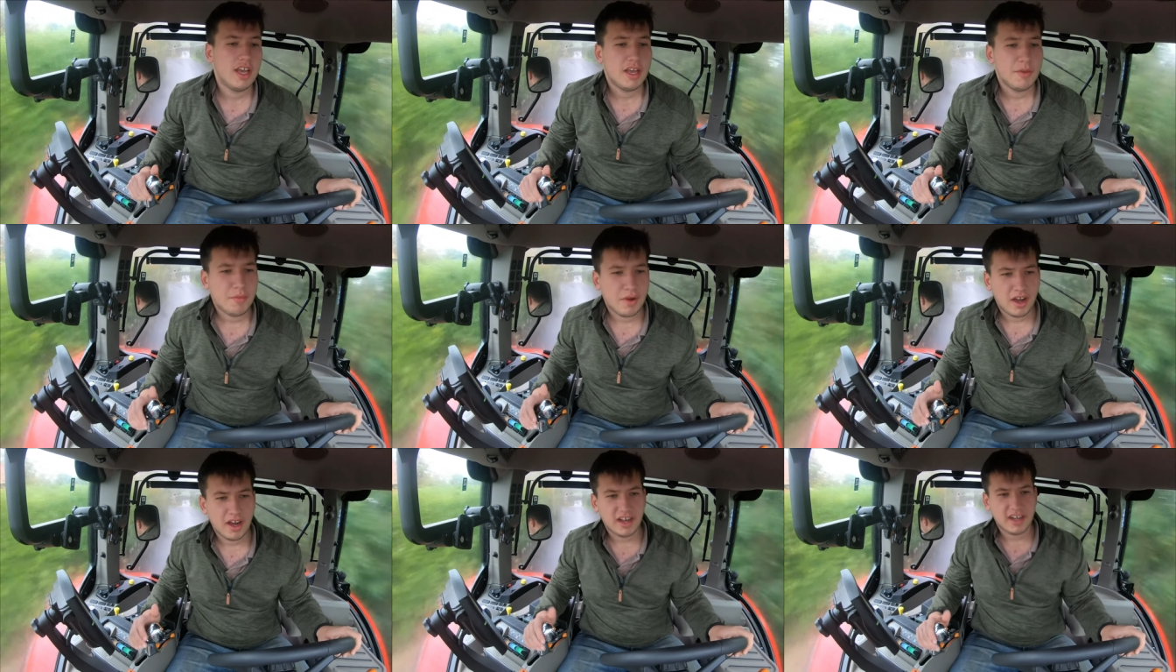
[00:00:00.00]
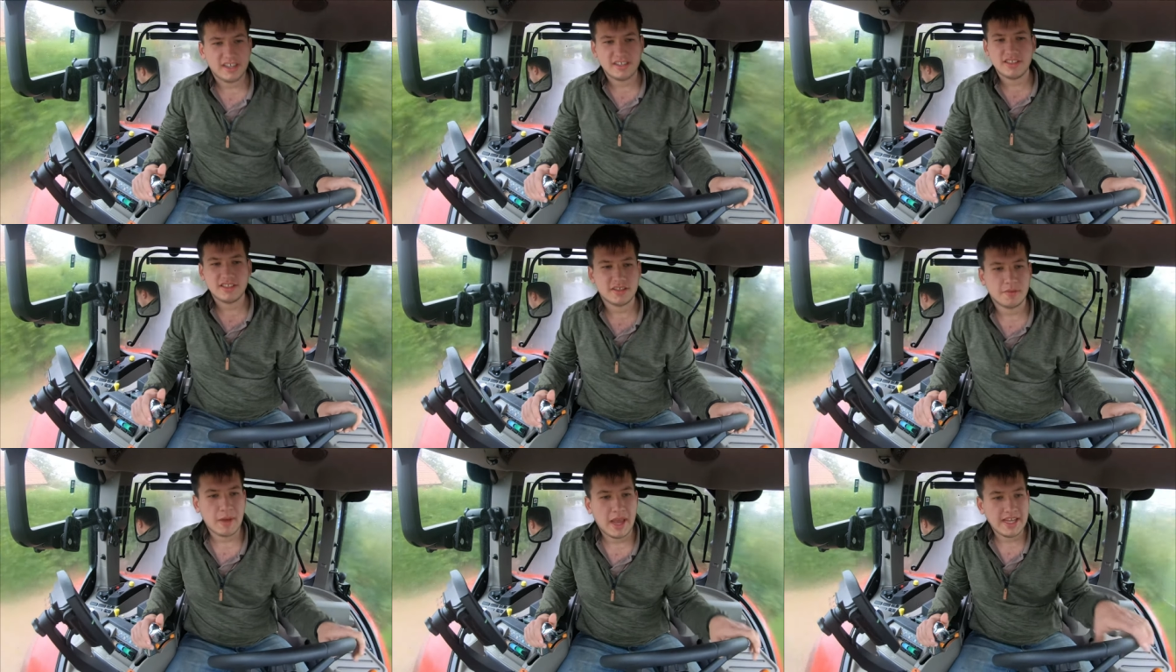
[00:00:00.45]
But it's
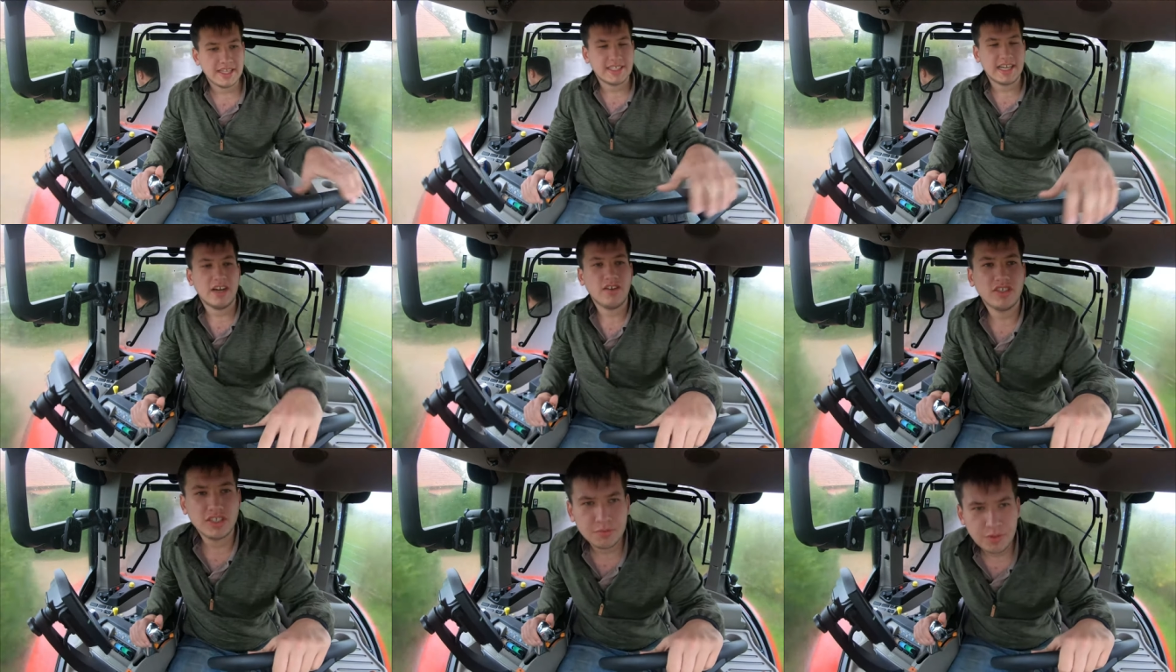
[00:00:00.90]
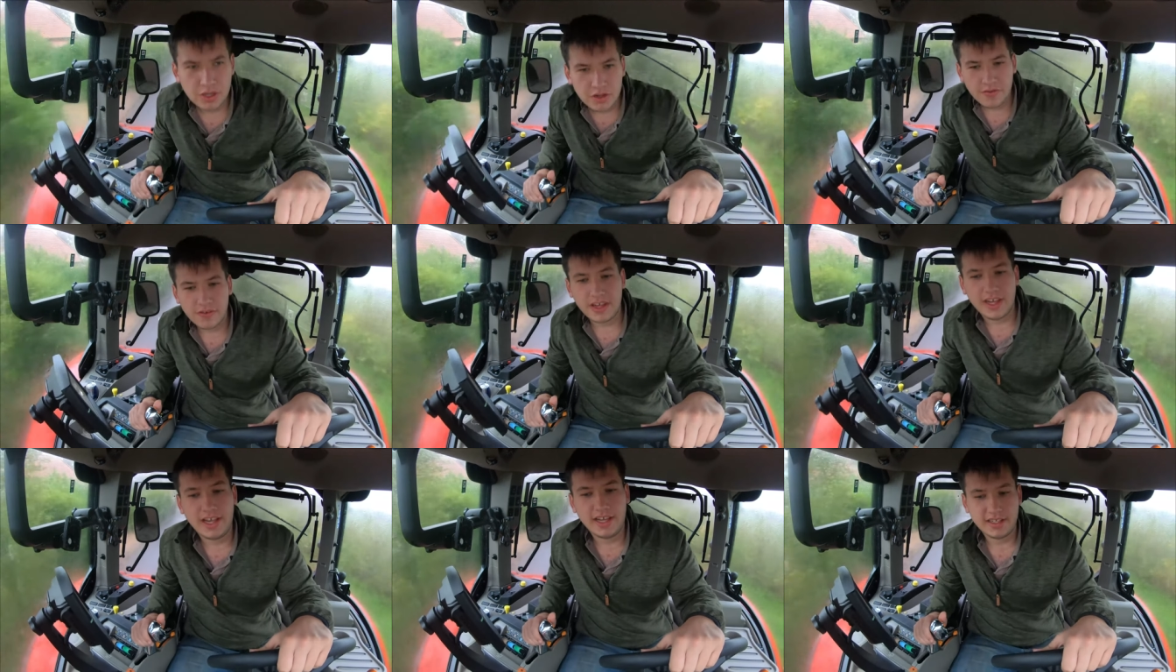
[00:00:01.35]
just amazing how
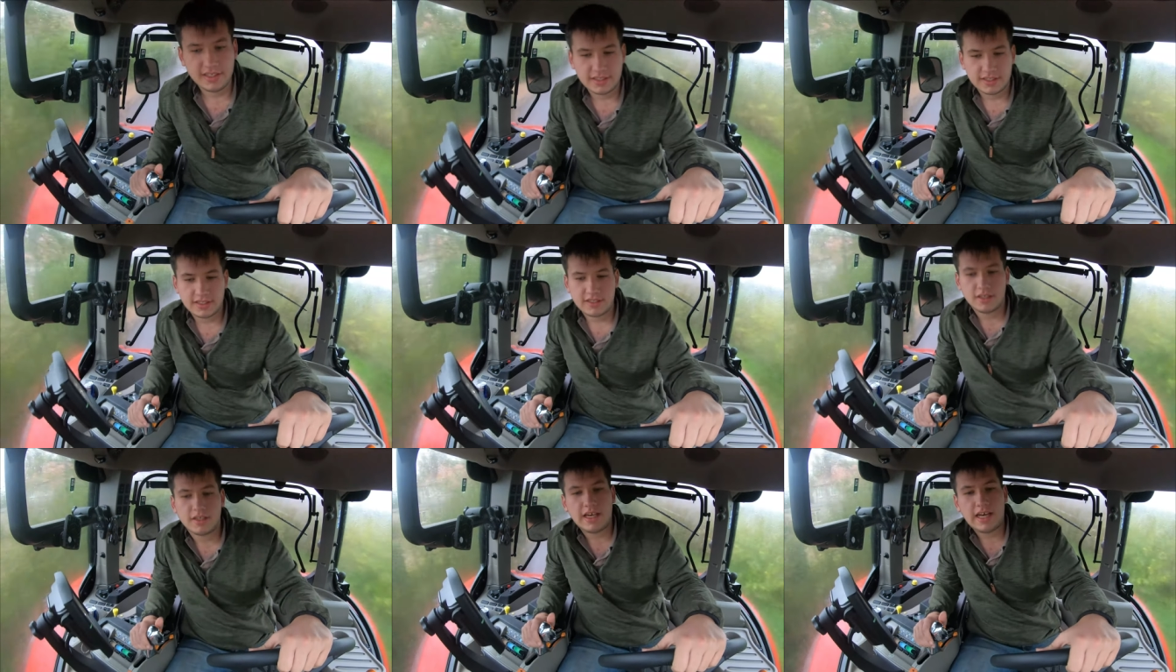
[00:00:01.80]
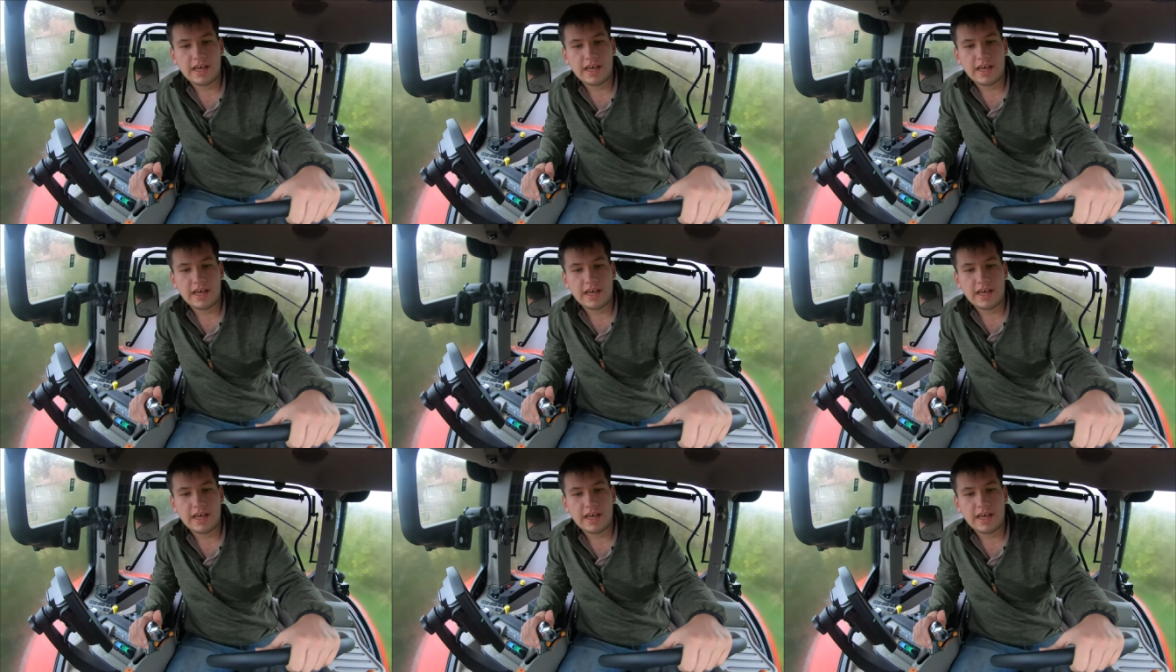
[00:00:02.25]
smooth it is.